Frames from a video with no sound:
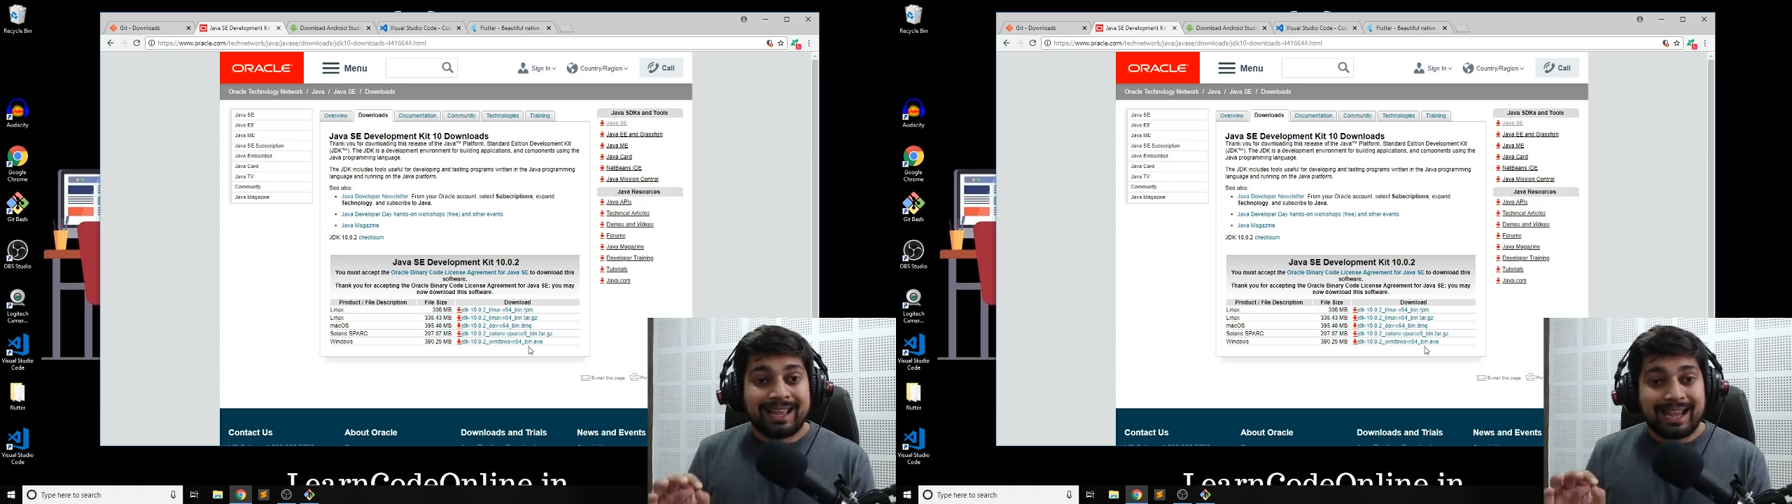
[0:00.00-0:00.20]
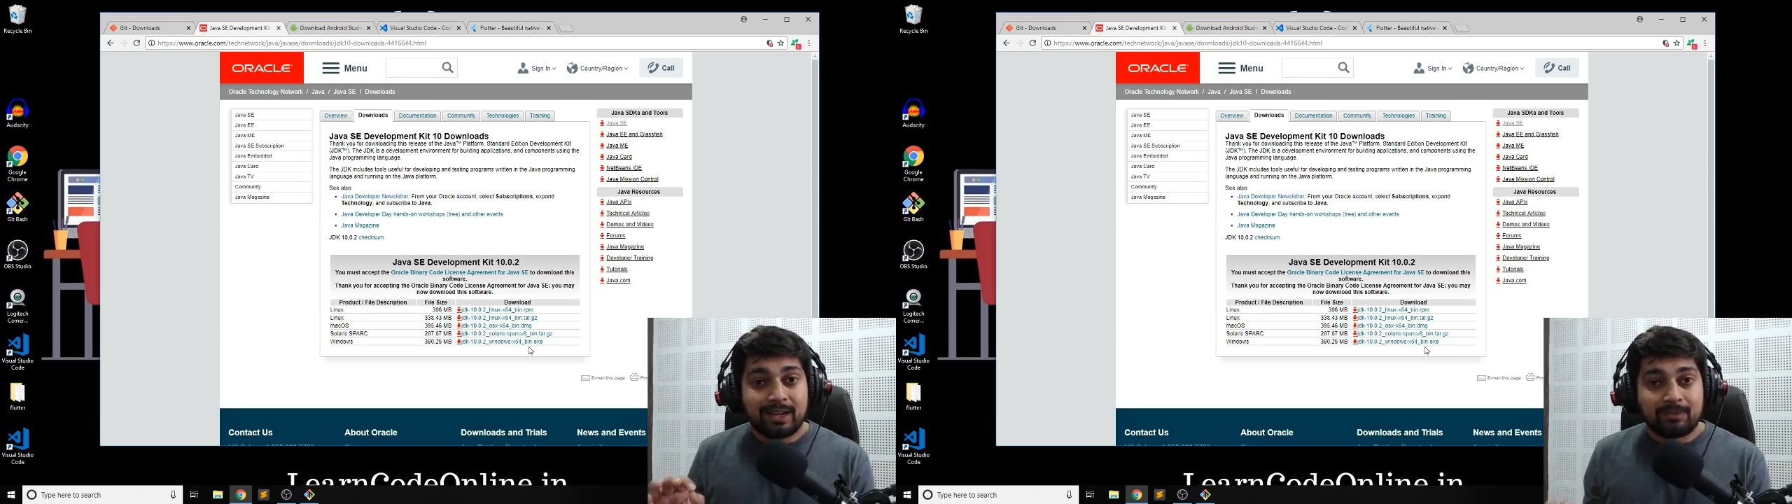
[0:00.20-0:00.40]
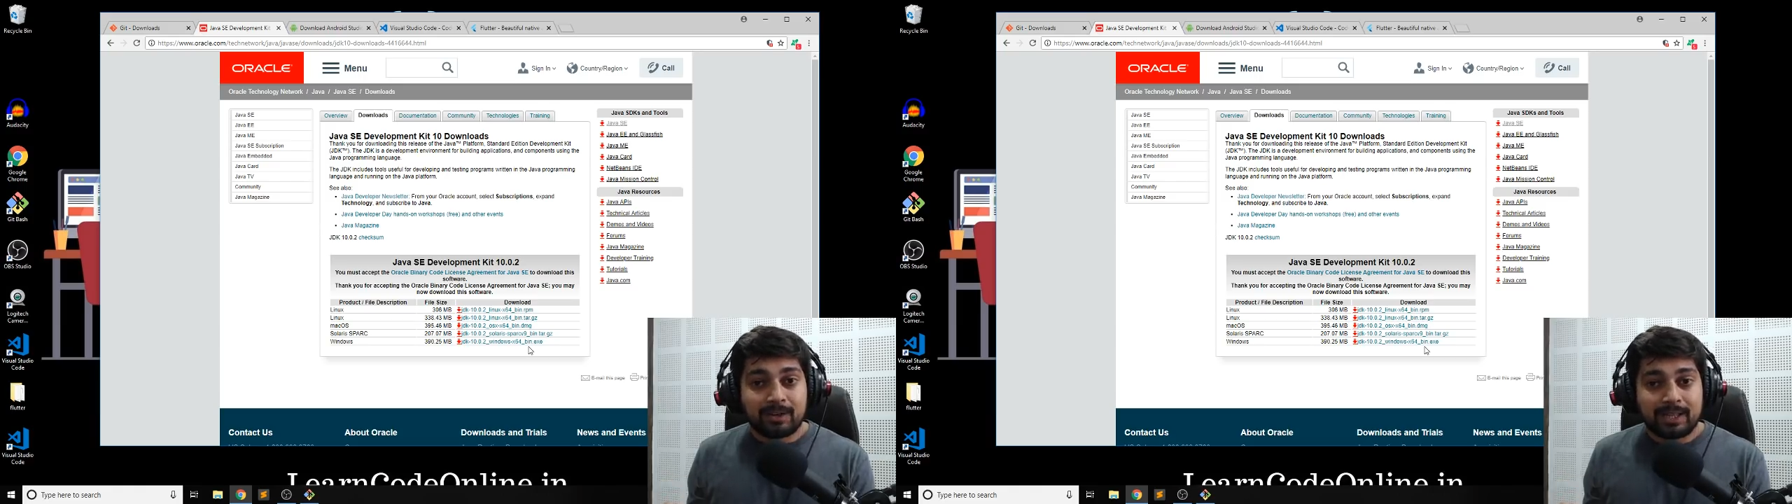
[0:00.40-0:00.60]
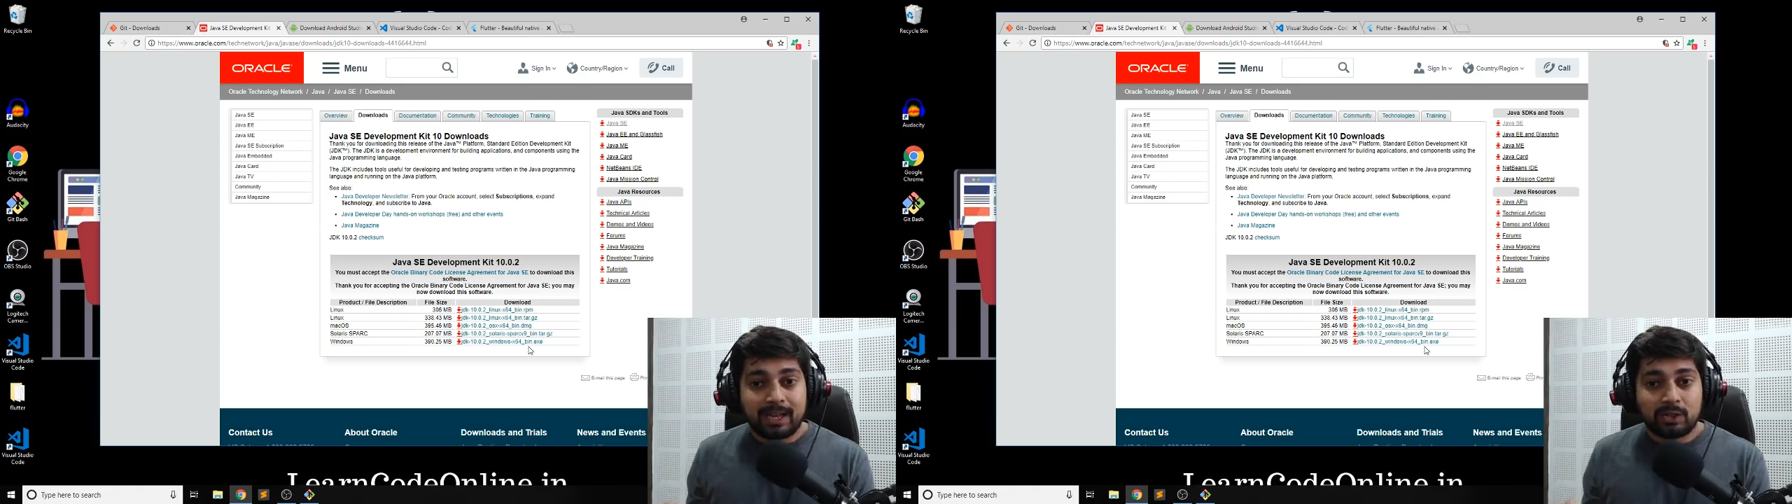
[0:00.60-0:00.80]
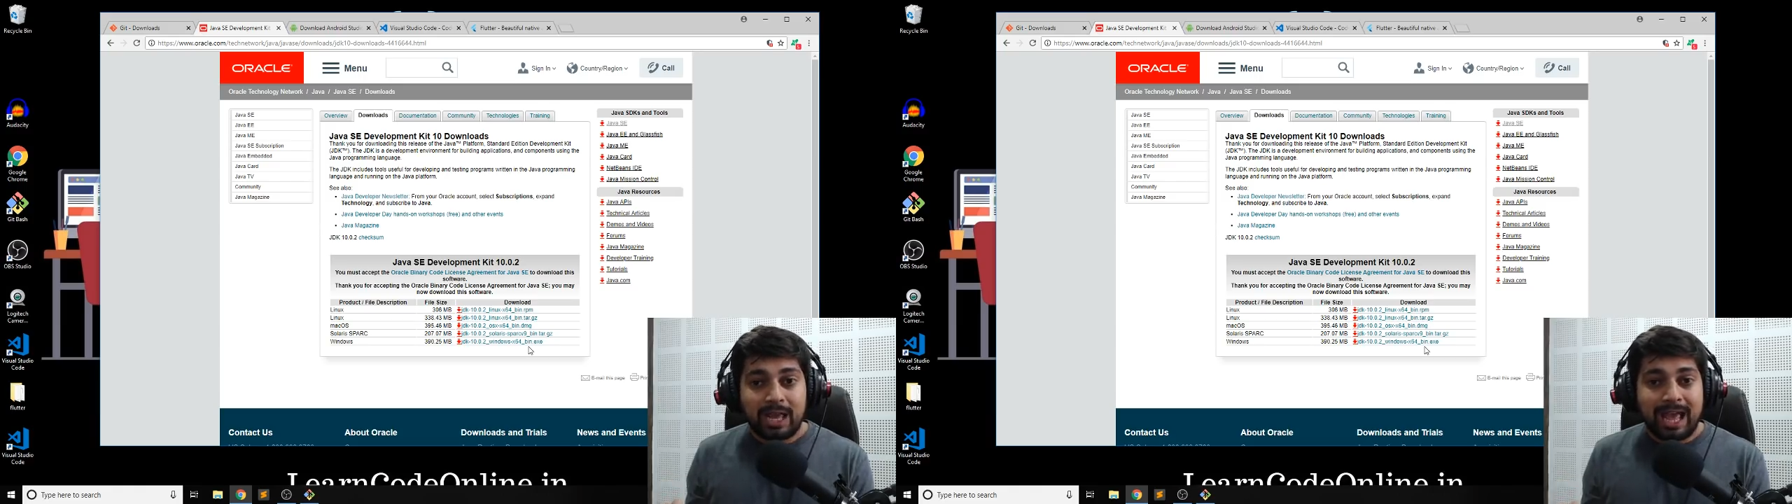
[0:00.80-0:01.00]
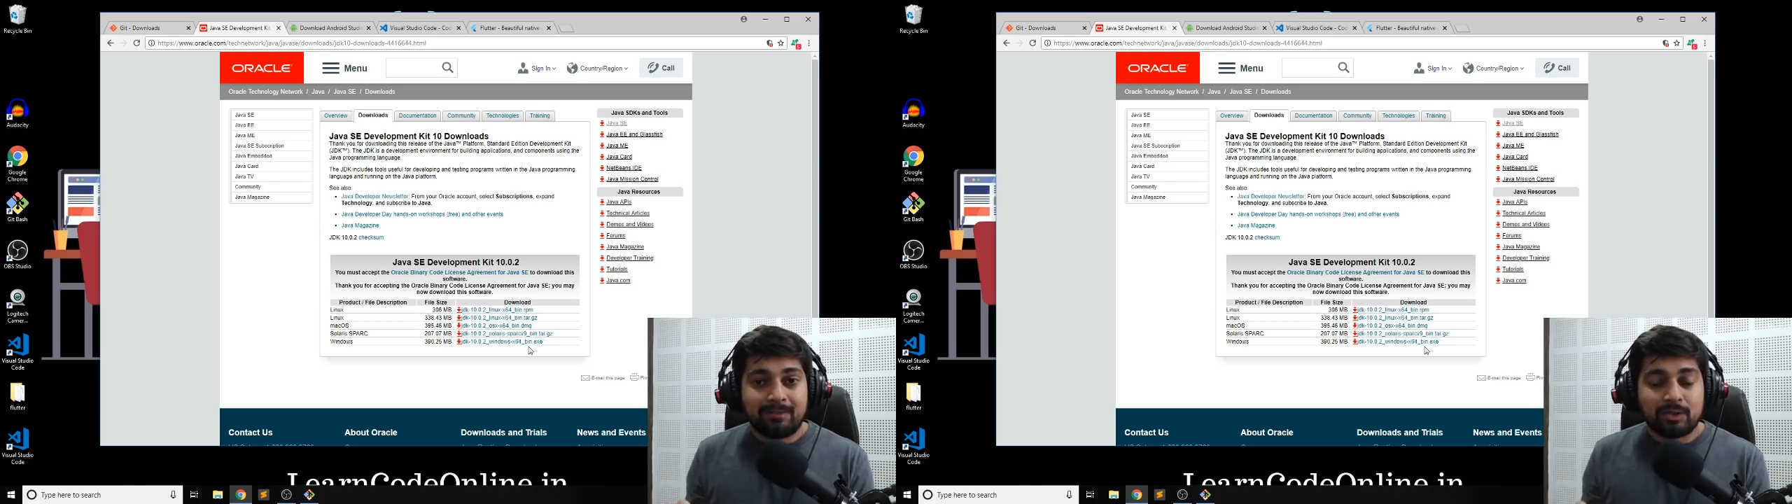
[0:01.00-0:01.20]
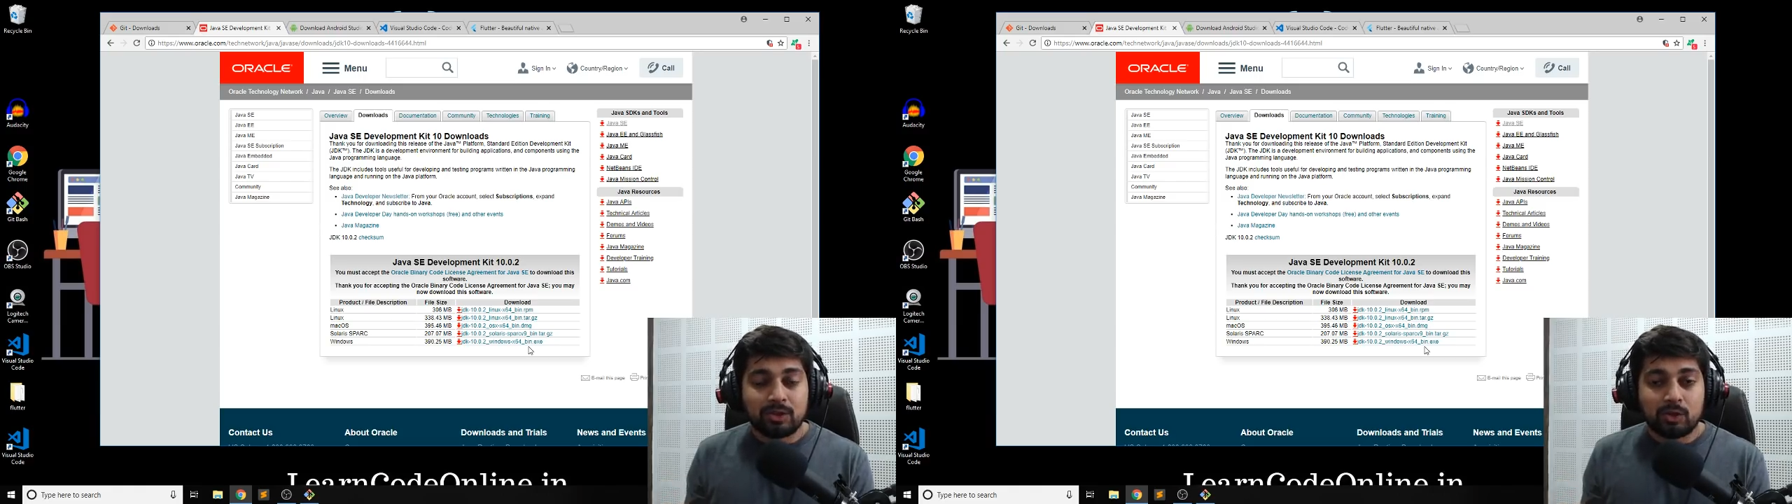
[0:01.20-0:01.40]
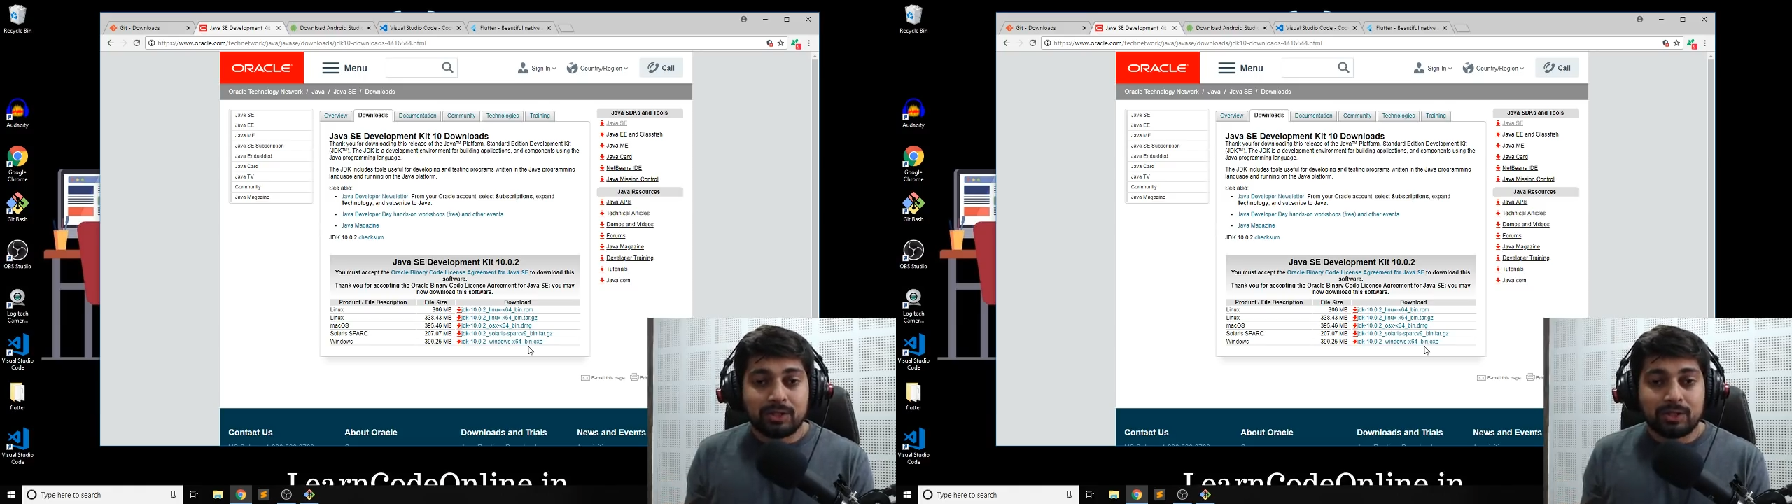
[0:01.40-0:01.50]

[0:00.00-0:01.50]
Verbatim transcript: And for that, you have to know